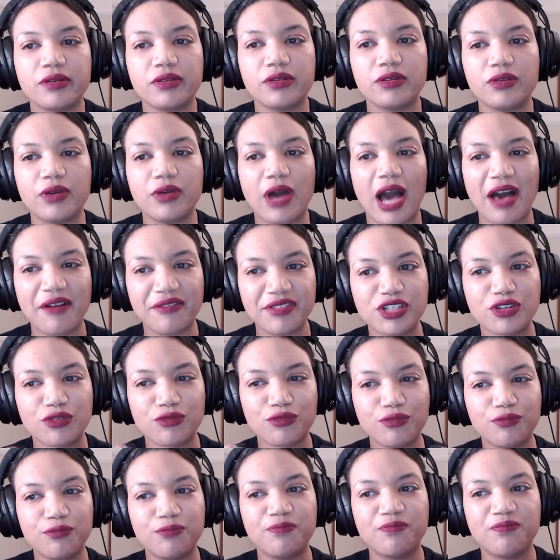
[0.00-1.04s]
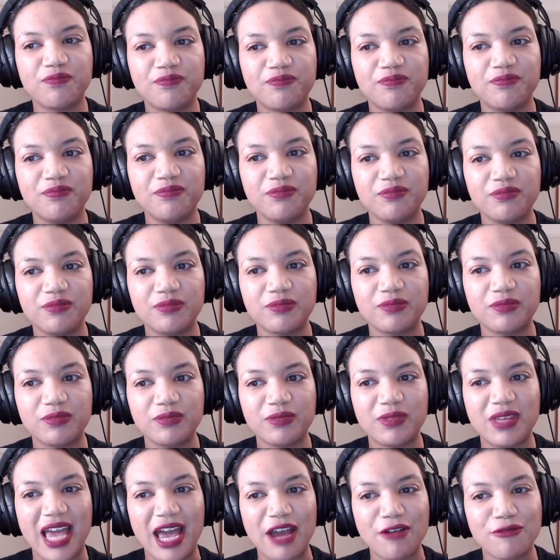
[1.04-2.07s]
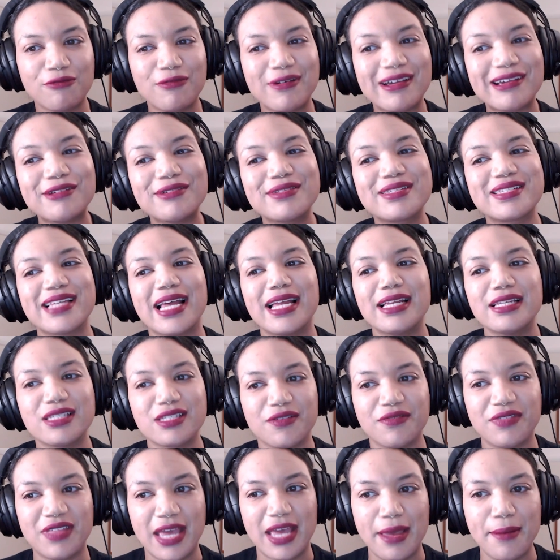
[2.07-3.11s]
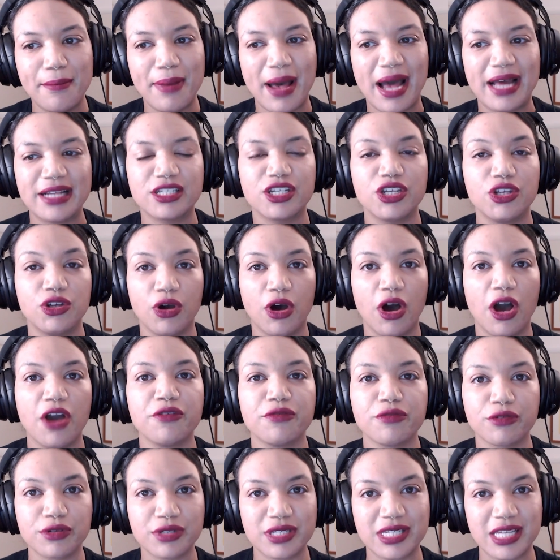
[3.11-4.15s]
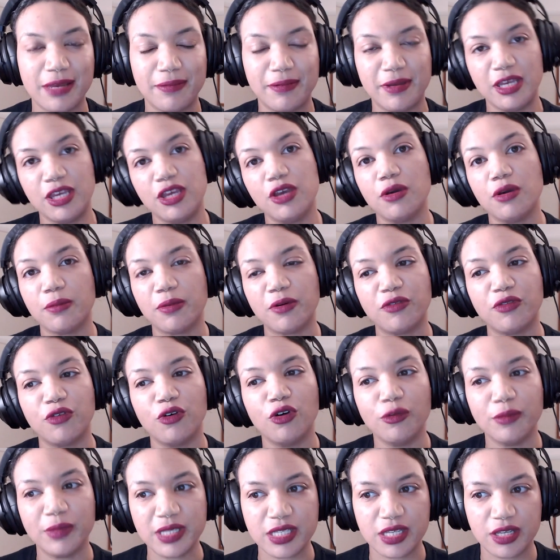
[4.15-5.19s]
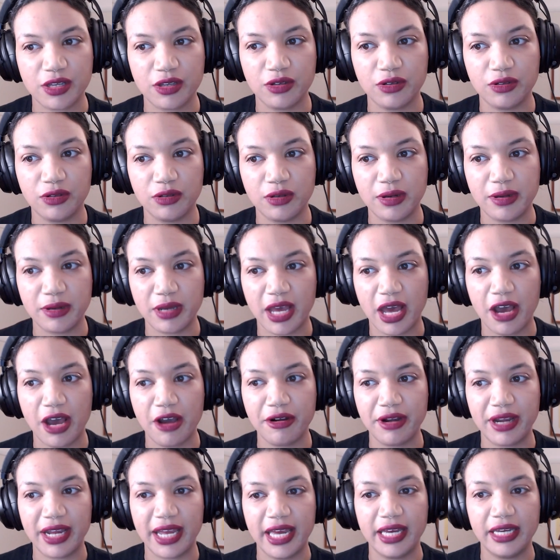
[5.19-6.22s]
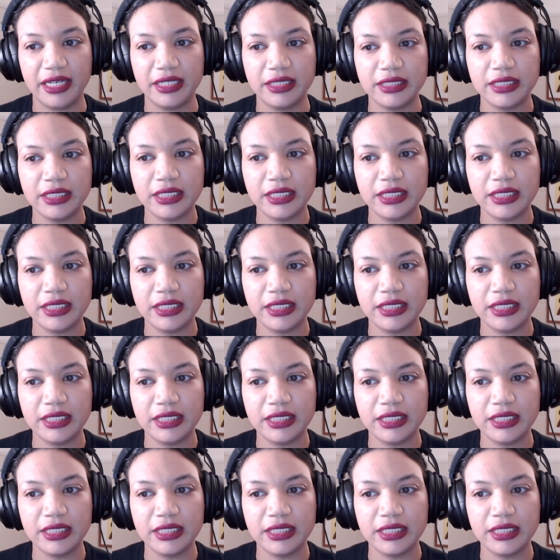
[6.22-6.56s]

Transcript: you're having to get a real sense of the impact to your overall CPU and performance that you're incurring here.